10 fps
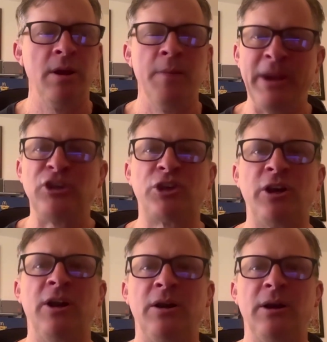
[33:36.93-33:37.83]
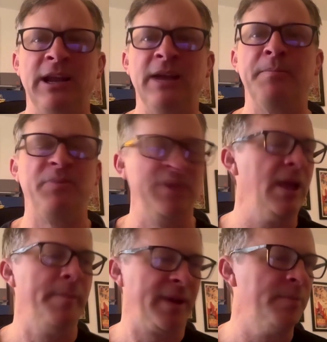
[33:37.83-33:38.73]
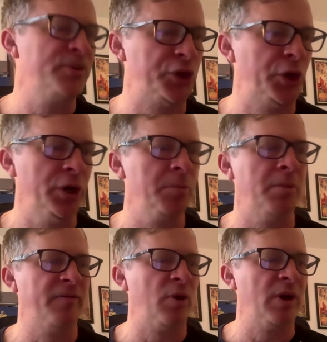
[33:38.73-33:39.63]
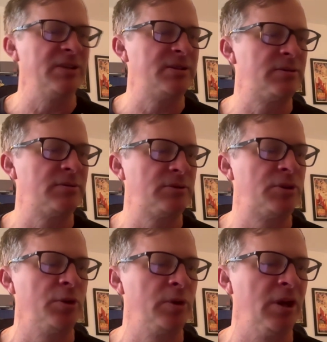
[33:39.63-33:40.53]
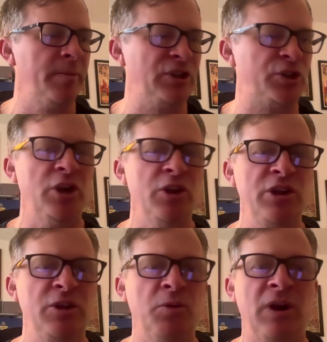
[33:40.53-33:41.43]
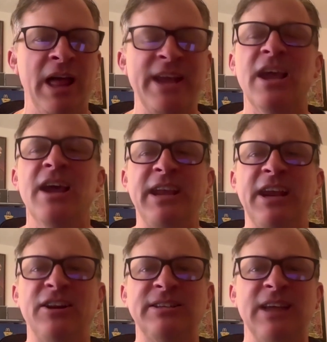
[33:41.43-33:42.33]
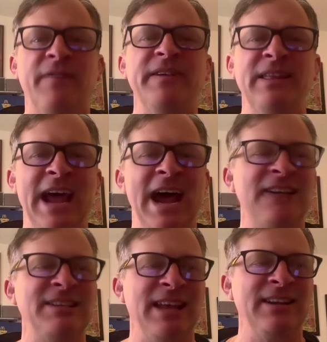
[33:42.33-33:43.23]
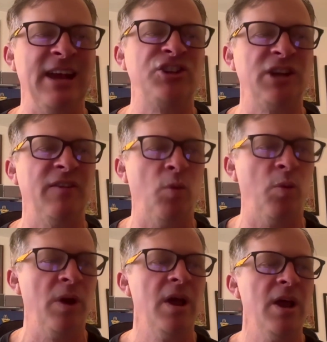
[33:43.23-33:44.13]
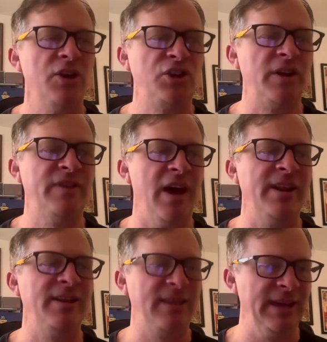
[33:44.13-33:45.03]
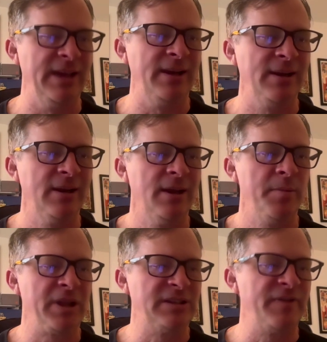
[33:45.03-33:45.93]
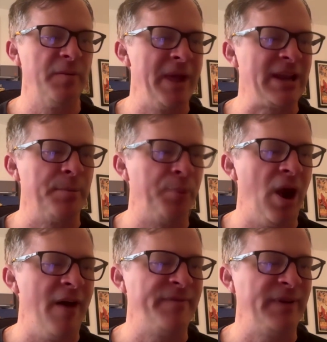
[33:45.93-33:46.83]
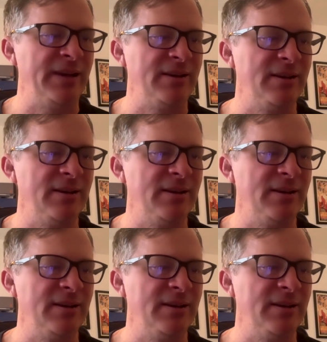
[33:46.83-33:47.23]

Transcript: make sure it becomes true before it's too good to be true. And you were like, kick yourself in the ass. Like, I should have done it then. Because if you're making profit,